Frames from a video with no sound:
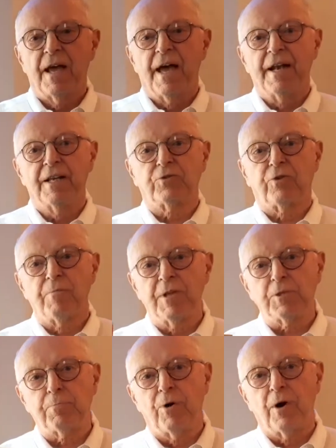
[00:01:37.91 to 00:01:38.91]
And it's from
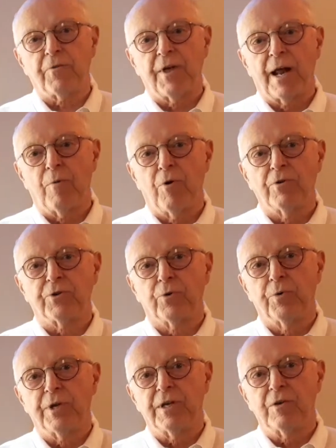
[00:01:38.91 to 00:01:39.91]
this book that I want to
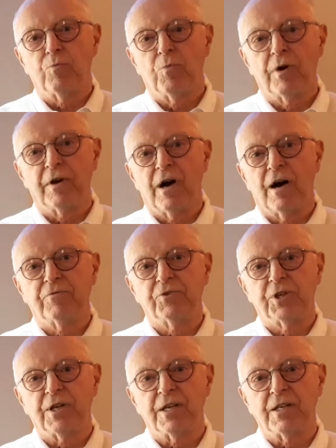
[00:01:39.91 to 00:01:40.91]
read one of
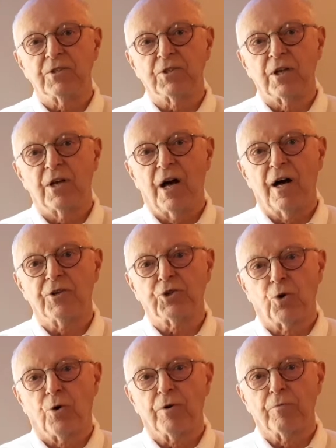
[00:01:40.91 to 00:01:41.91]
Jane's
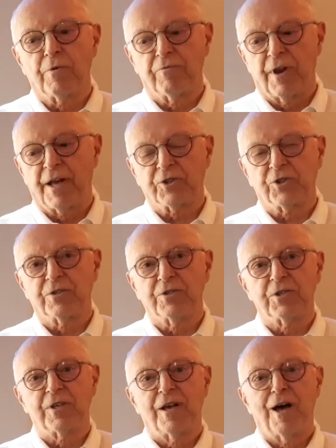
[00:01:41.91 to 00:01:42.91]
short
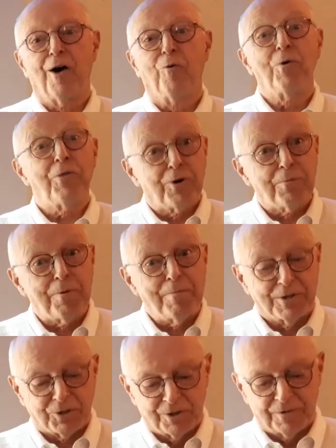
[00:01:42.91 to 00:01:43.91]
reflections, with her
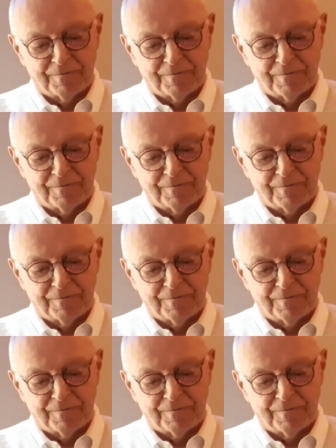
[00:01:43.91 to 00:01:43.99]
permission.